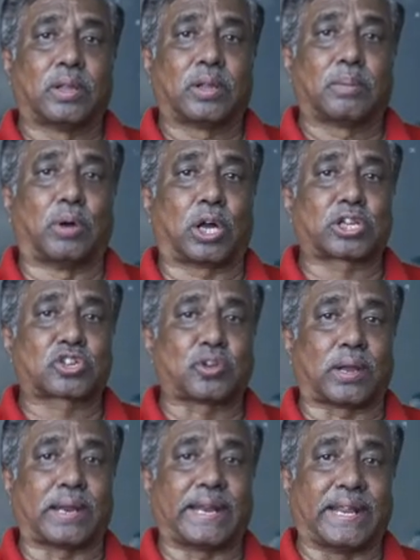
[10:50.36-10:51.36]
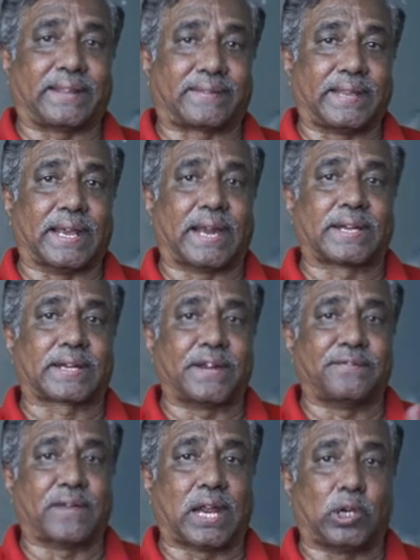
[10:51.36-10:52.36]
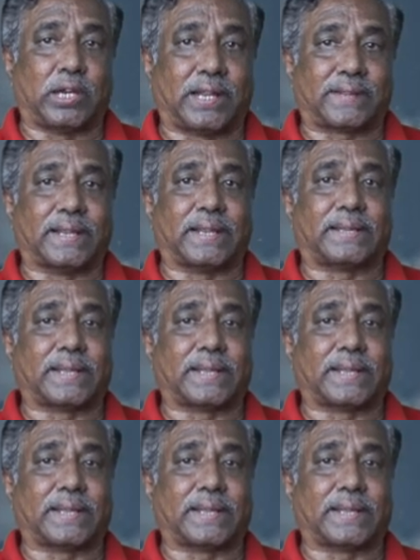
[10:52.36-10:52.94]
Both Solanaceae and Convolvulaceae,